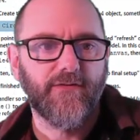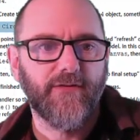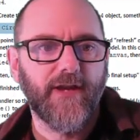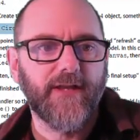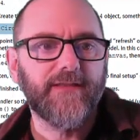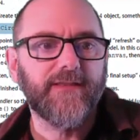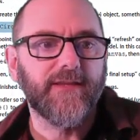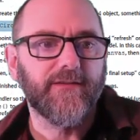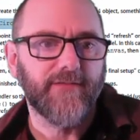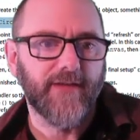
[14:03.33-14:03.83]

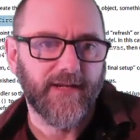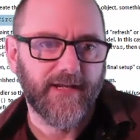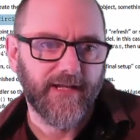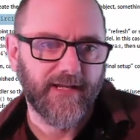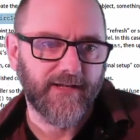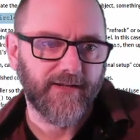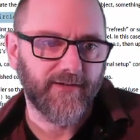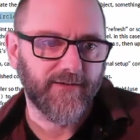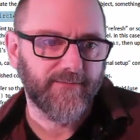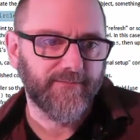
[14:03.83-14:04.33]
create the event
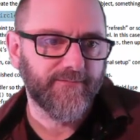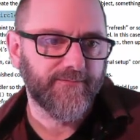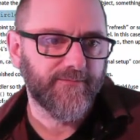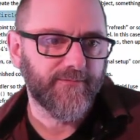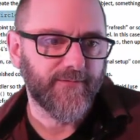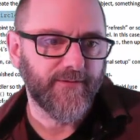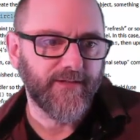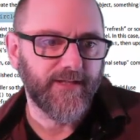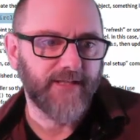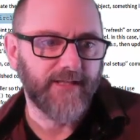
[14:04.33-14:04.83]
handler.
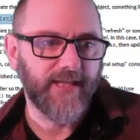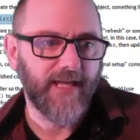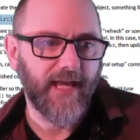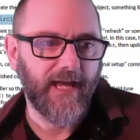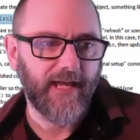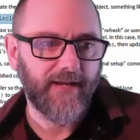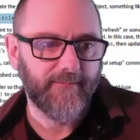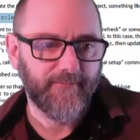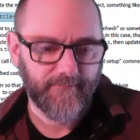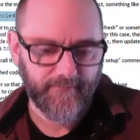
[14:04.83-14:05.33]
We need
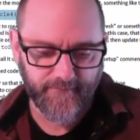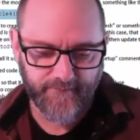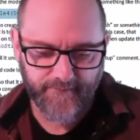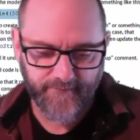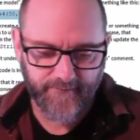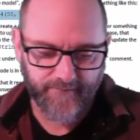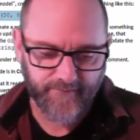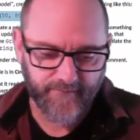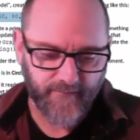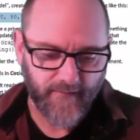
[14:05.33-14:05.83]
that.
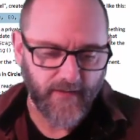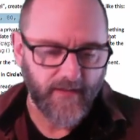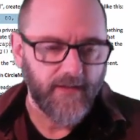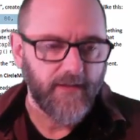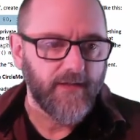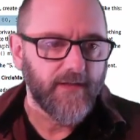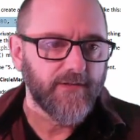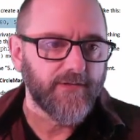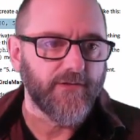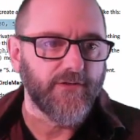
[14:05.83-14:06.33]

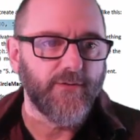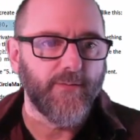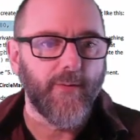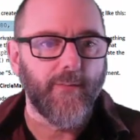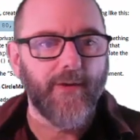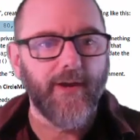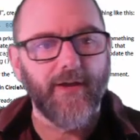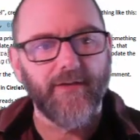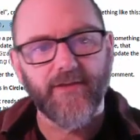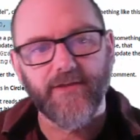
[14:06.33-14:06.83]
So do you
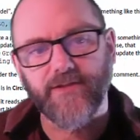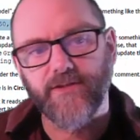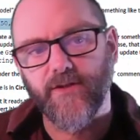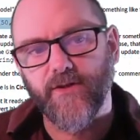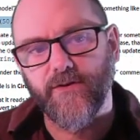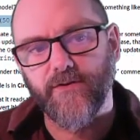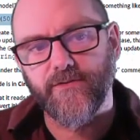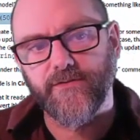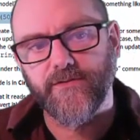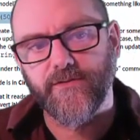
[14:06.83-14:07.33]
remember how this
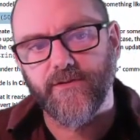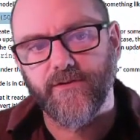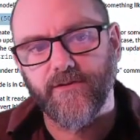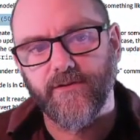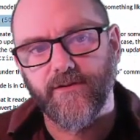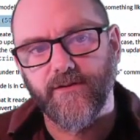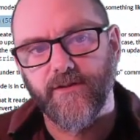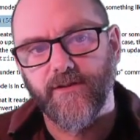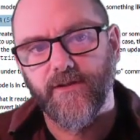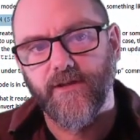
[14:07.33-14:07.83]
goes?
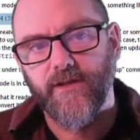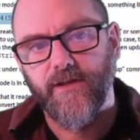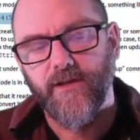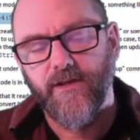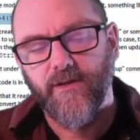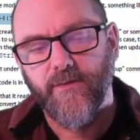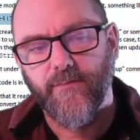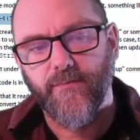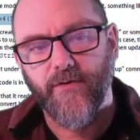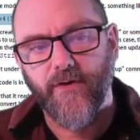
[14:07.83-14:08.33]

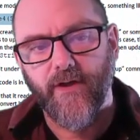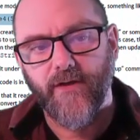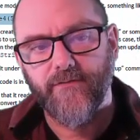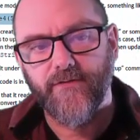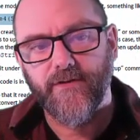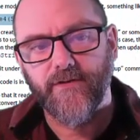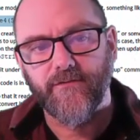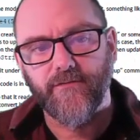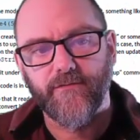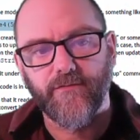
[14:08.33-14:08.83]

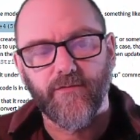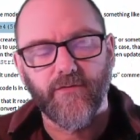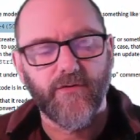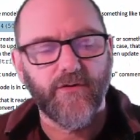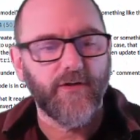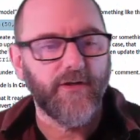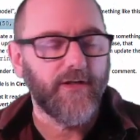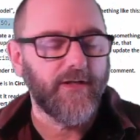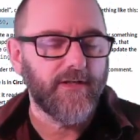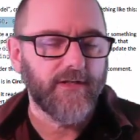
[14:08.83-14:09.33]
Private
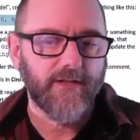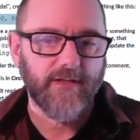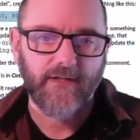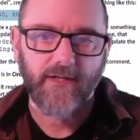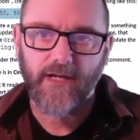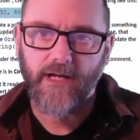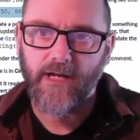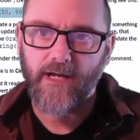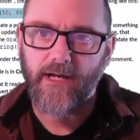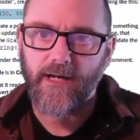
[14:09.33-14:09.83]
void,
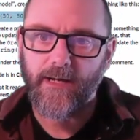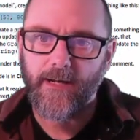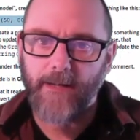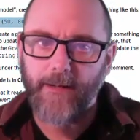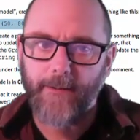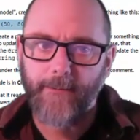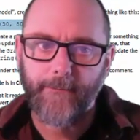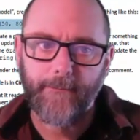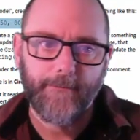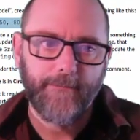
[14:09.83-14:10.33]

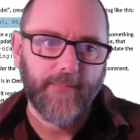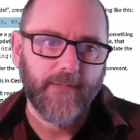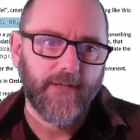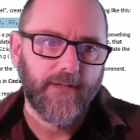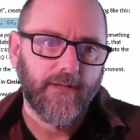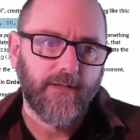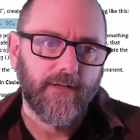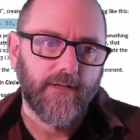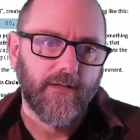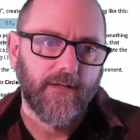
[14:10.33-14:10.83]
we'll
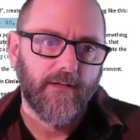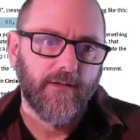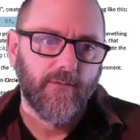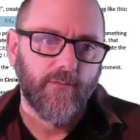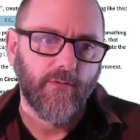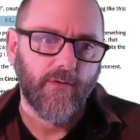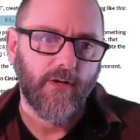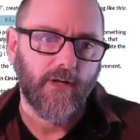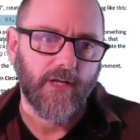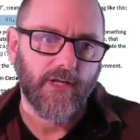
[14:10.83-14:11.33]

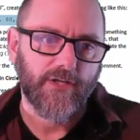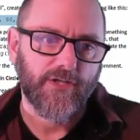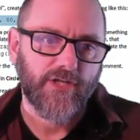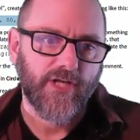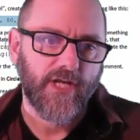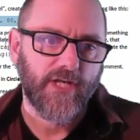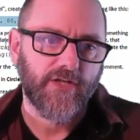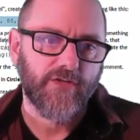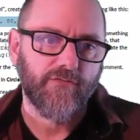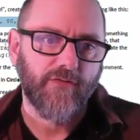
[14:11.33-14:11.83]
call it
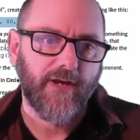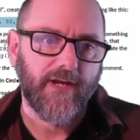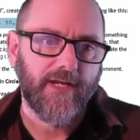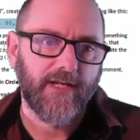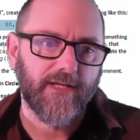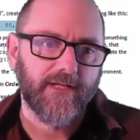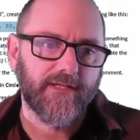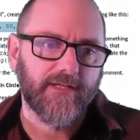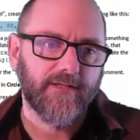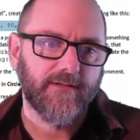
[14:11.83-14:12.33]
change
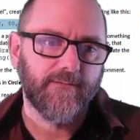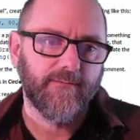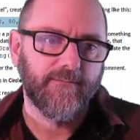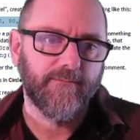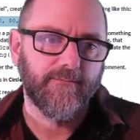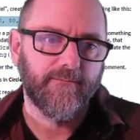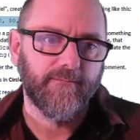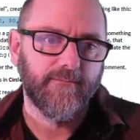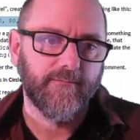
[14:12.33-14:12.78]
radius,